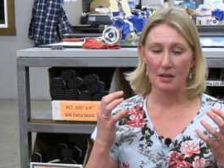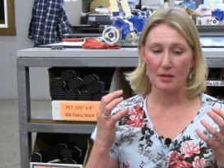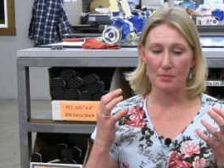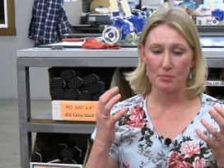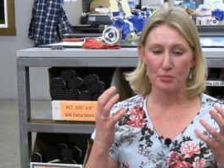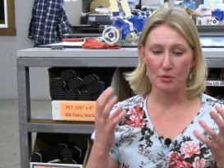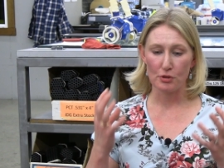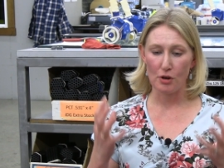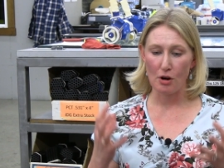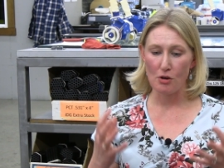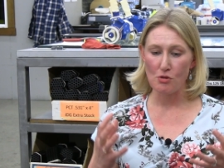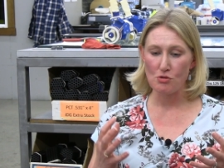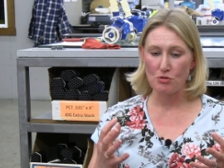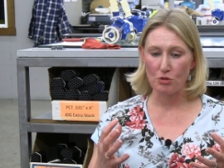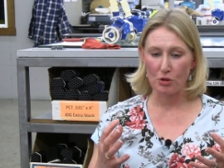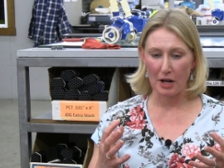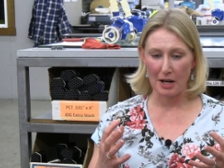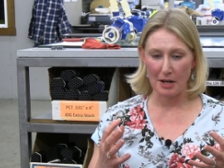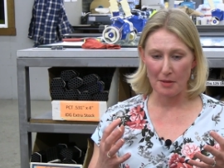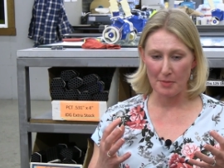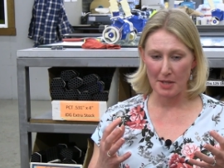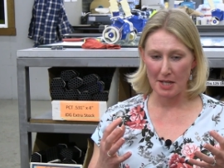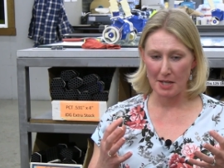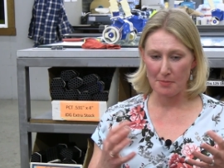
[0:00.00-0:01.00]

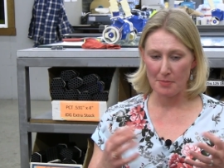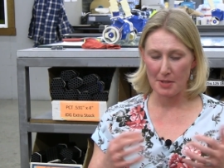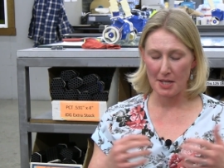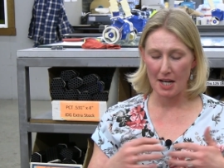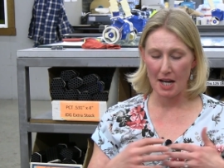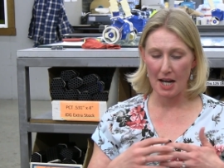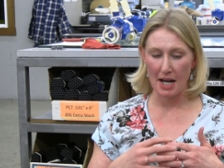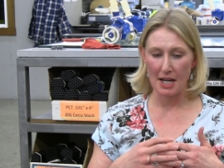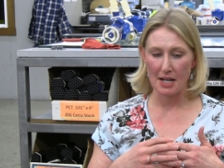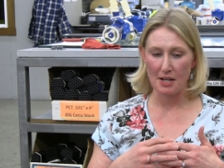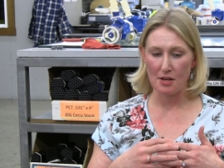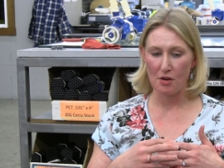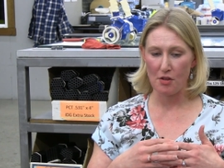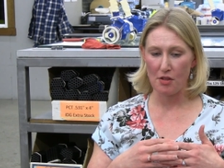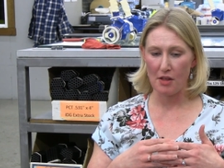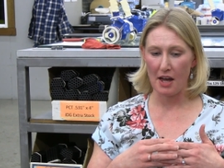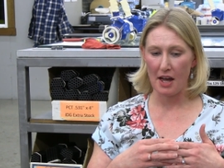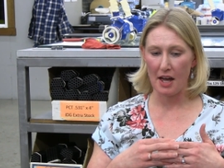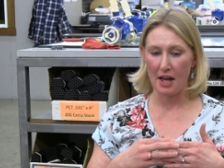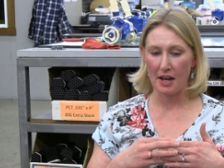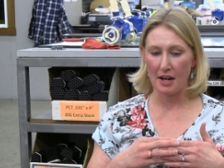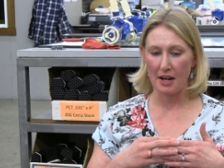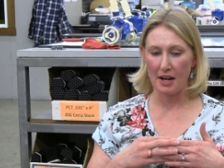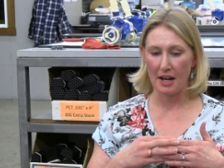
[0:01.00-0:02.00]
programming behind
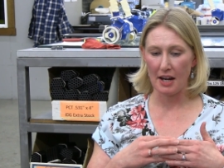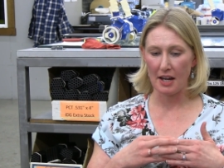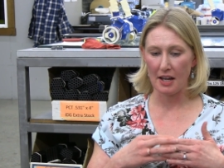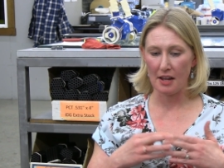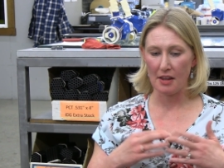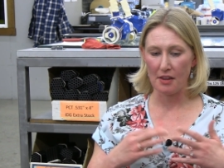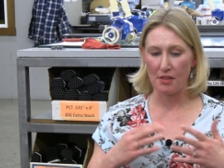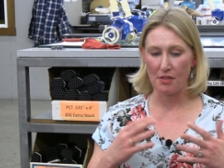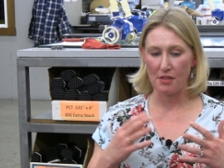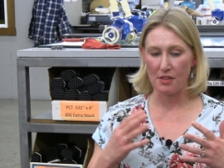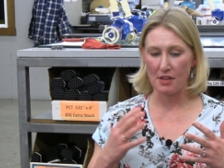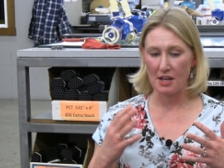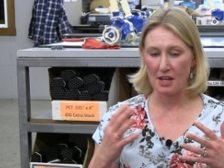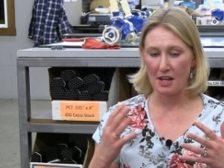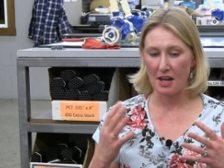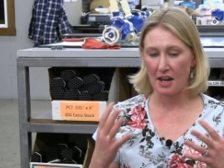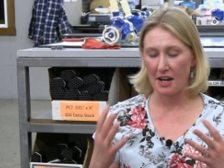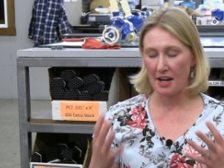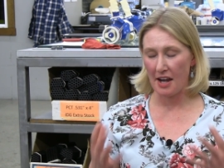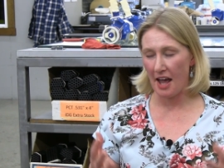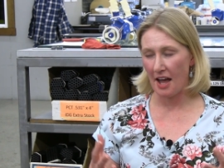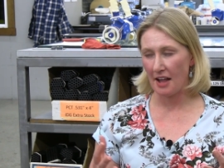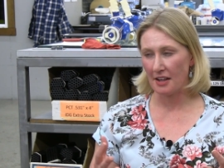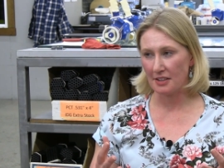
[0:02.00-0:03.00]
that and the
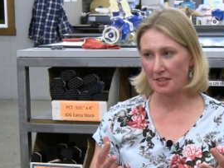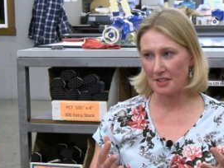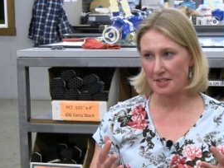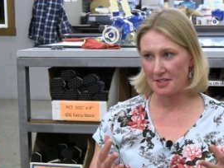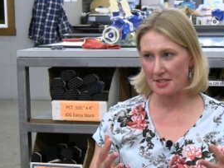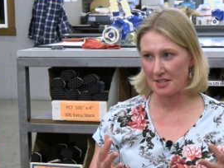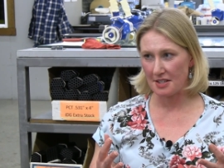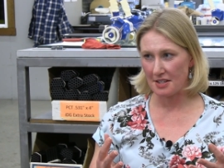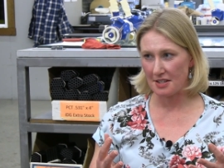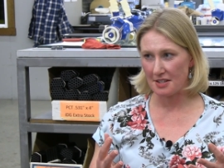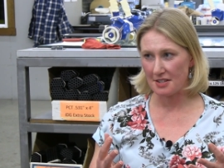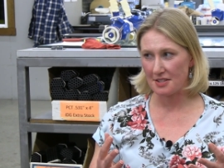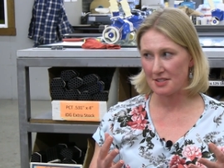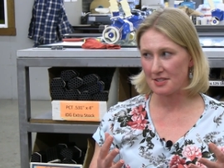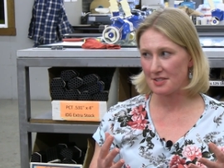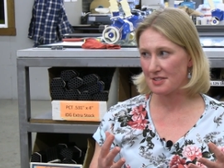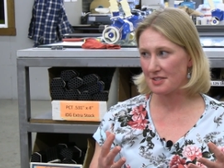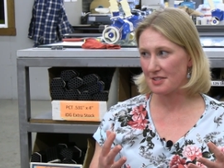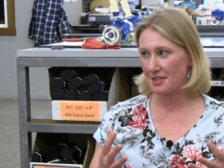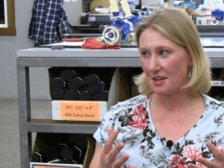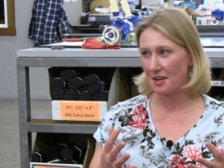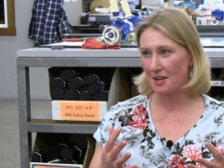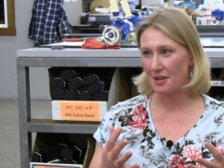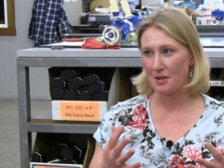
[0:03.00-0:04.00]
analysis
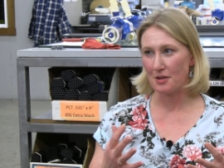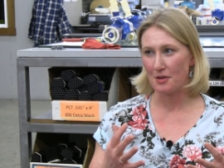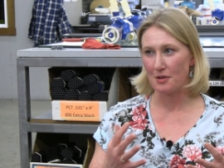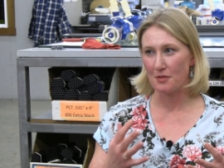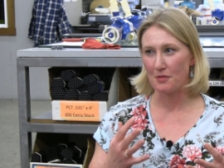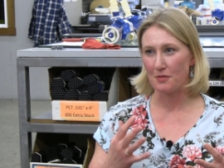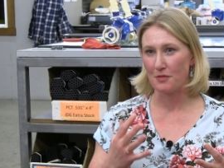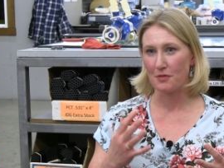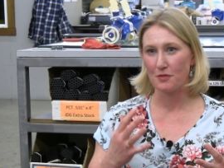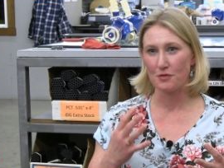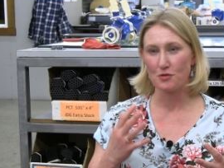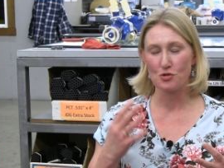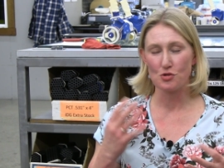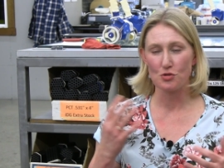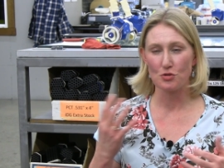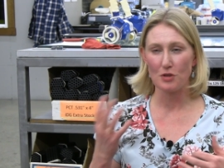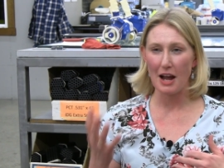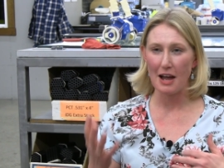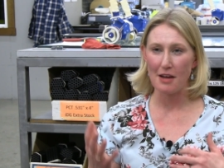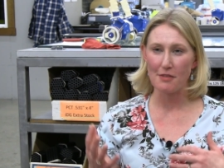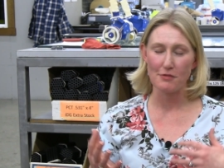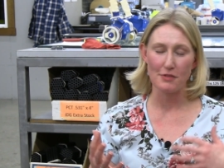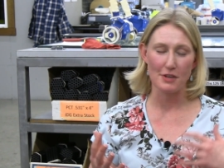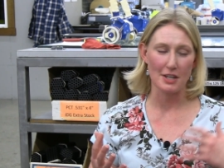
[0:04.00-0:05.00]
of
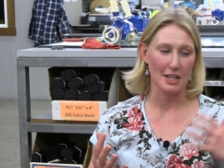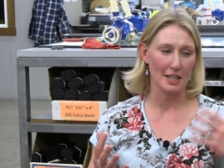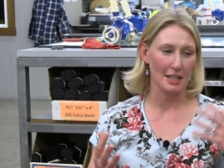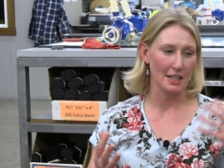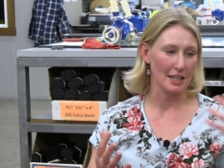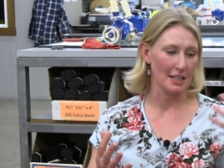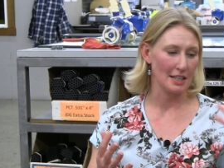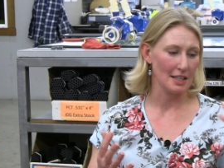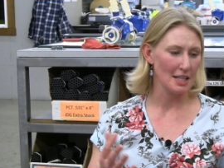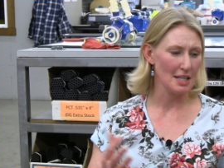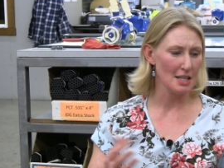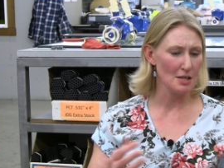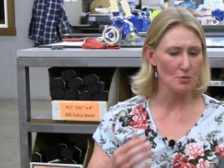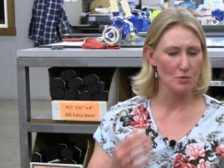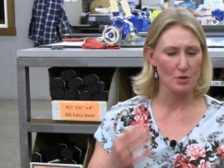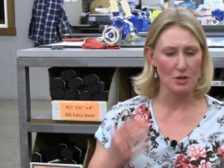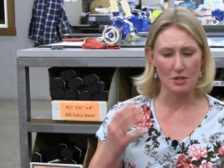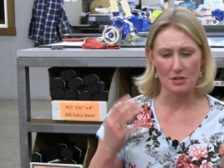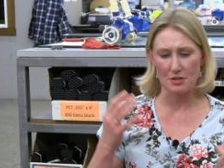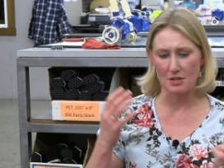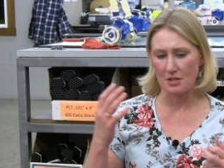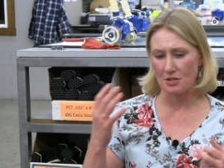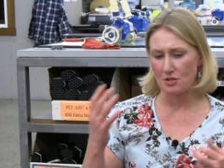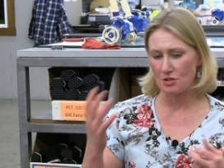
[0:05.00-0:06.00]
traffic and
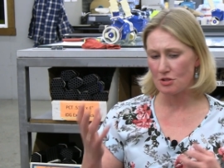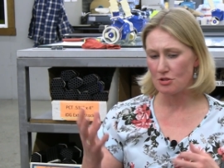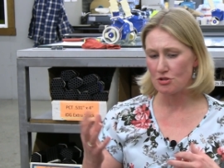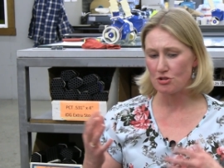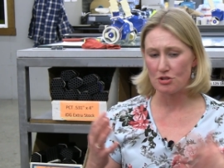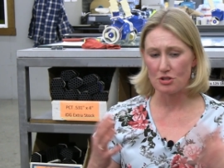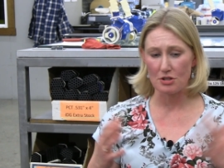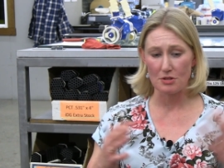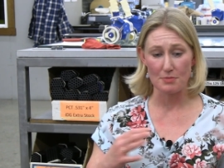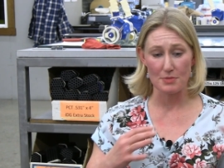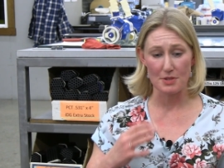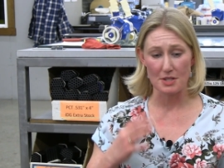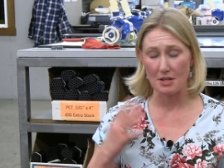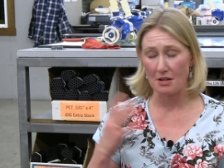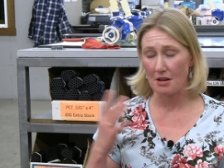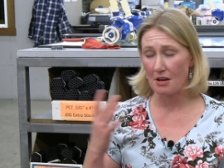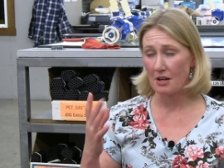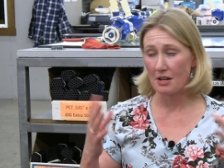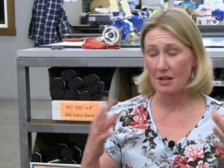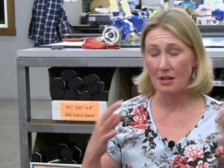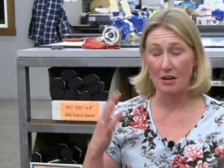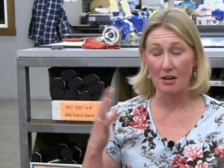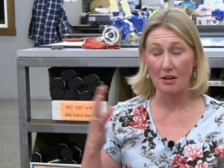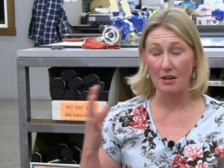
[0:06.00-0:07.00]
keywords and search terms and
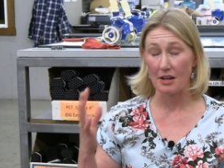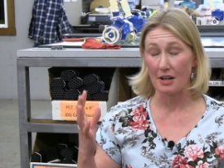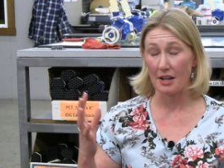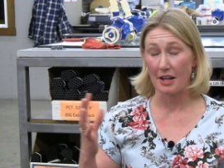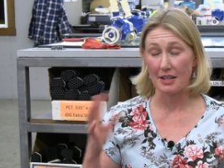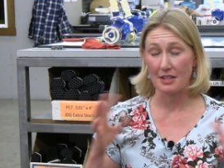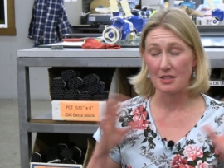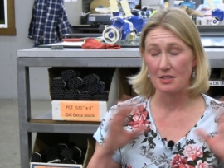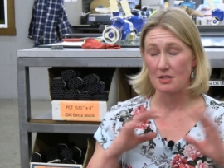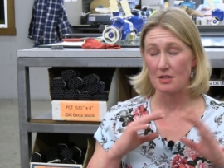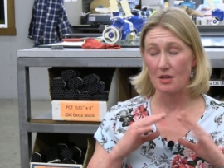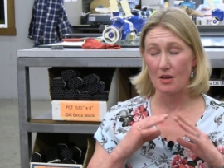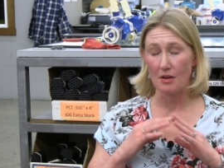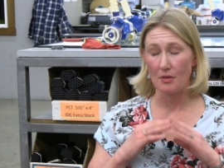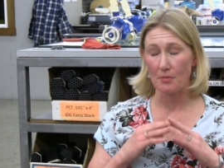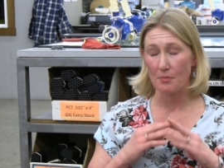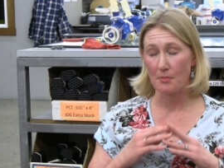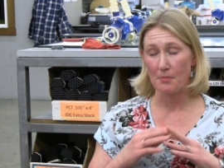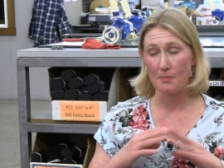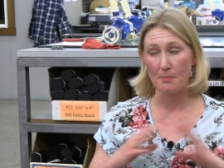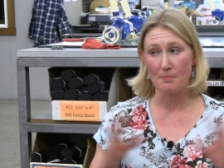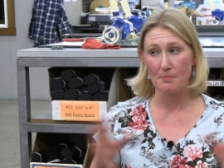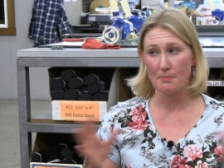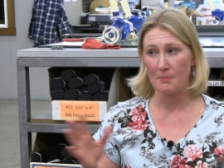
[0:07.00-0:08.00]
on and
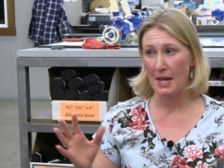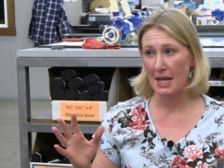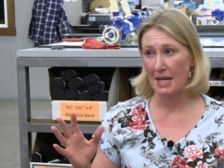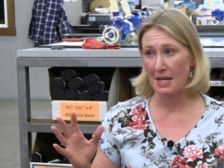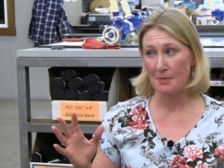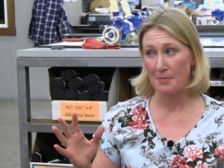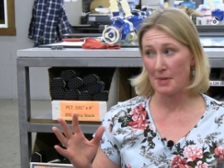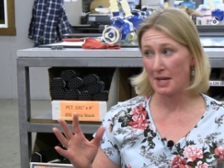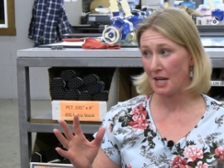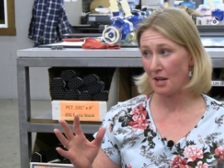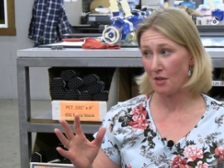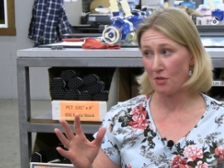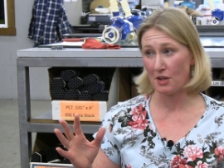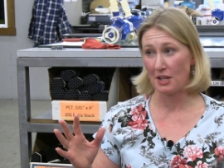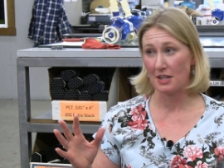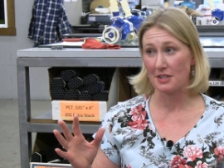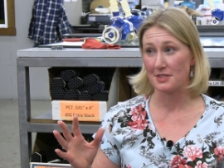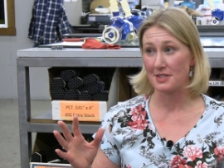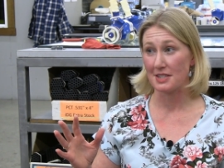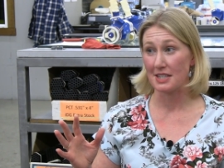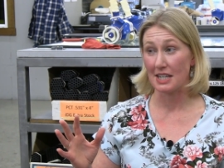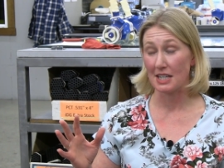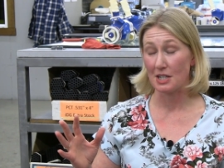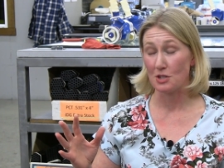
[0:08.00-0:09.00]
many, many things
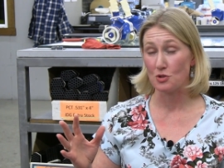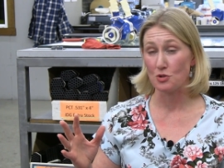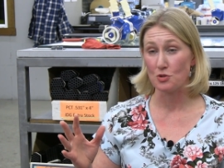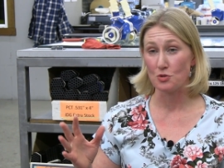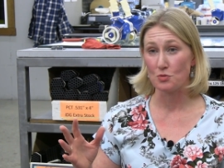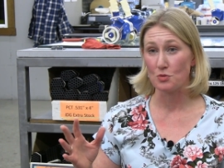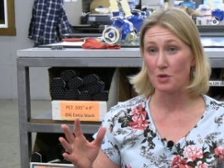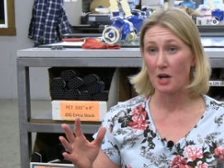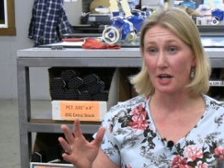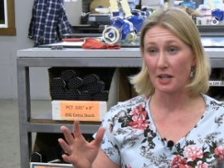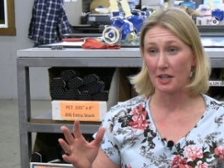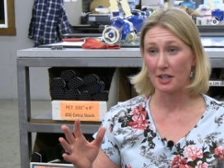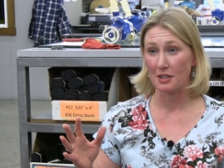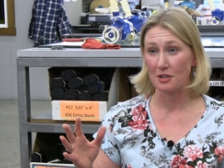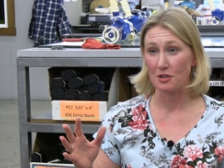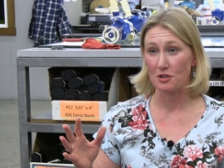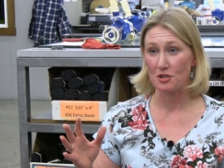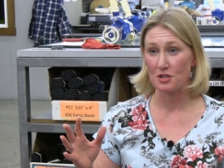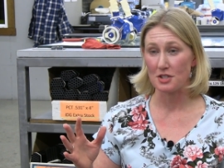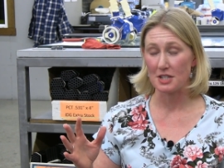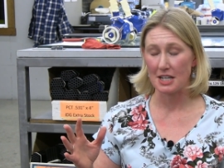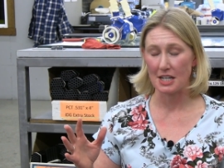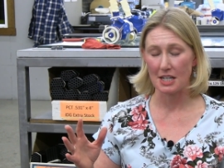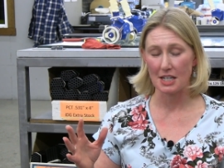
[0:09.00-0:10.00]
that I do not
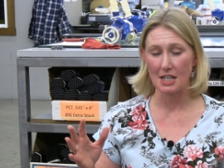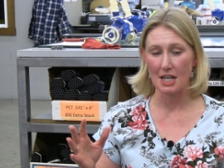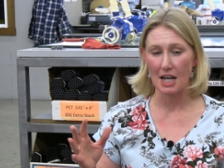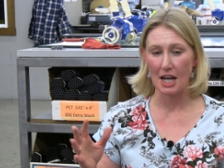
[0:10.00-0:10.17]
understand